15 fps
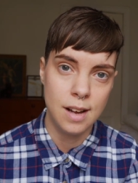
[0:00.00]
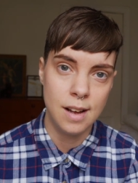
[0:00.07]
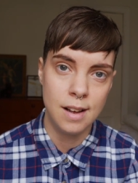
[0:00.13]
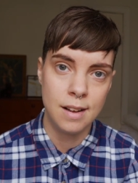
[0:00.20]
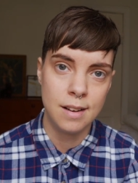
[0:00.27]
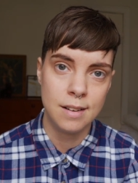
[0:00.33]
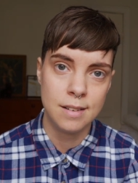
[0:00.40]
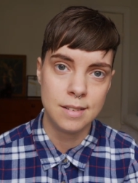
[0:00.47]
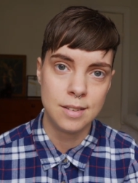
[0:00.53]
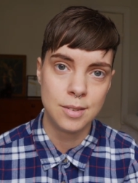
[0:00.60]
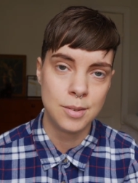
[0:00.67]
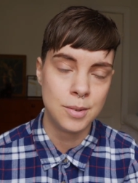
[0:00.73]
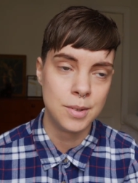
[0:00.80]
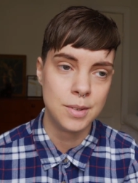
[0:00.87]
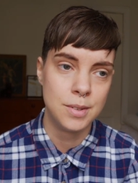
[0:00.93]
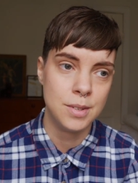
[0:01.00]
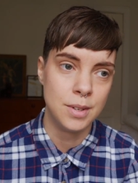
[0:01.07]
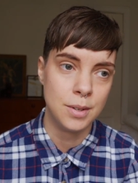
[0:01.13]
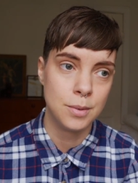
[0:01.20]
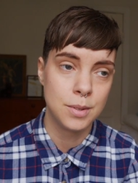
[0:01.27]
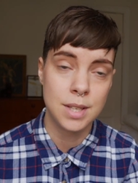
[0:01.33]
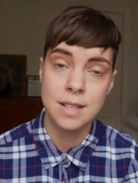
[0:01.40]
uh, or you
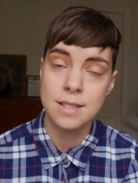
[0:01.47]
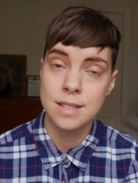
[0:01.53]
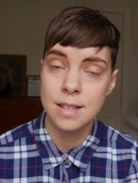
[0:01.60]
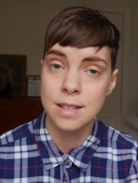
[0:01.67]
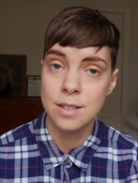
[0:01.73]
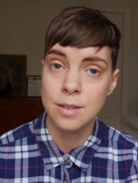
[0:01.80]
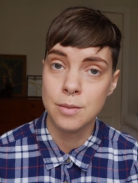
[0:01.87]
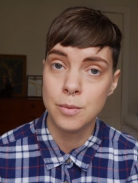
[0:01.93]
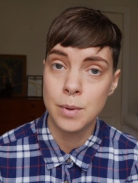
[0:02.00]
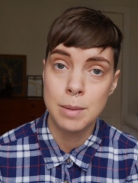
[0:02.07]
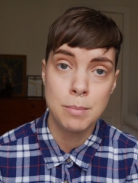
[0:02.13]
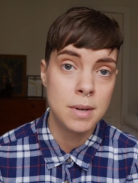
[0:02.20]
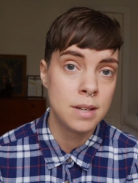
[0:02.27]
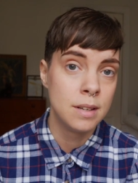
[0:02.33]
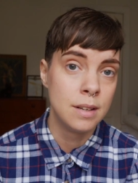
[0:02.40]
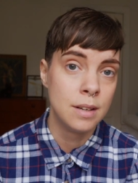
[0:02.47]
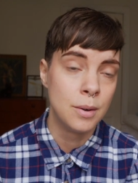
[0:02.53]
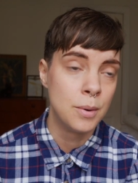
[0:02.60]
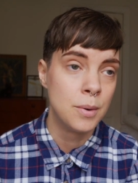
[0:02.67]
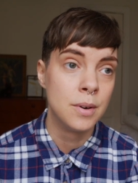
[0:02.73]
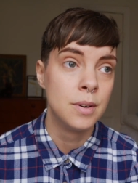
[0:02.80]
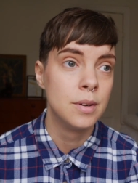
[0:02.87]
know, kissing women
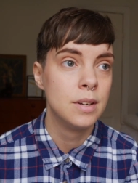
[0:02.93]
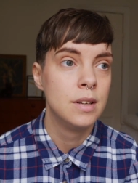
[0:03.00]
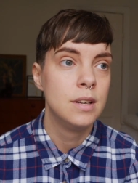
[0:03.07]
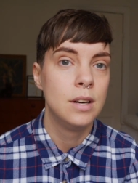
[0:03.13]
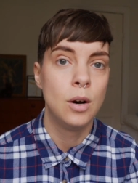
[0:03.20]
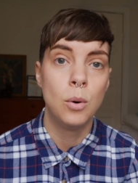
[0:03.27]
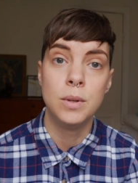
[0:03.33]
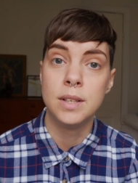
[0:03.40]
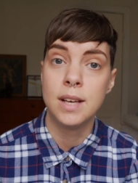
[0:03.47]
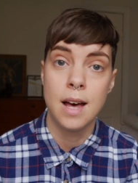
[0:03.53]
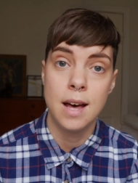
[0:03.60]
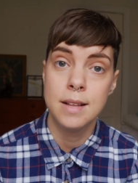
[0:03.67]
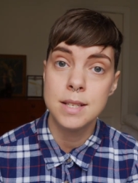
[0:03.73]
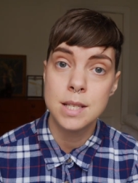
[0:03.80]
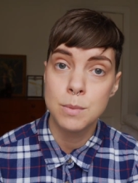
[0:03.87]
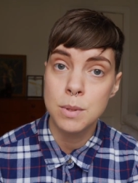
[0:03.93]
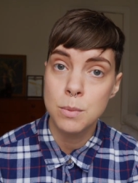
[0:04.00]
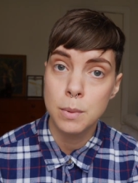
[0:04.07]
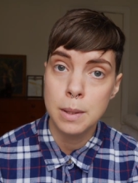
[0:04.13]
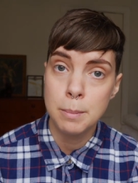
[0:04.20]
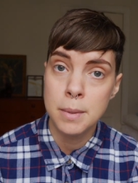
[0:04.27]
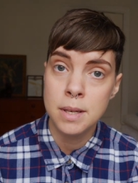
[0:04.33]
or holding hands with
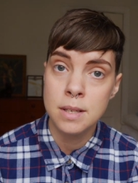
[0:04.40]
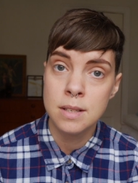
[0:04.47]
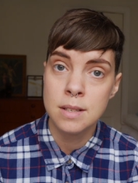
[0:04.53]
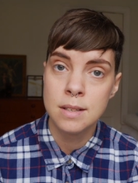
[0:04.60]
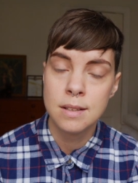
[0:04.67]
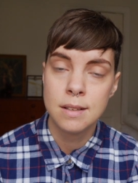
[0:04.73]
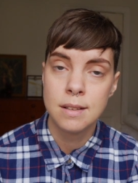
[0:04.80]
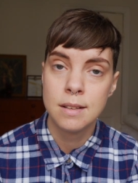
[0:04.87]
women.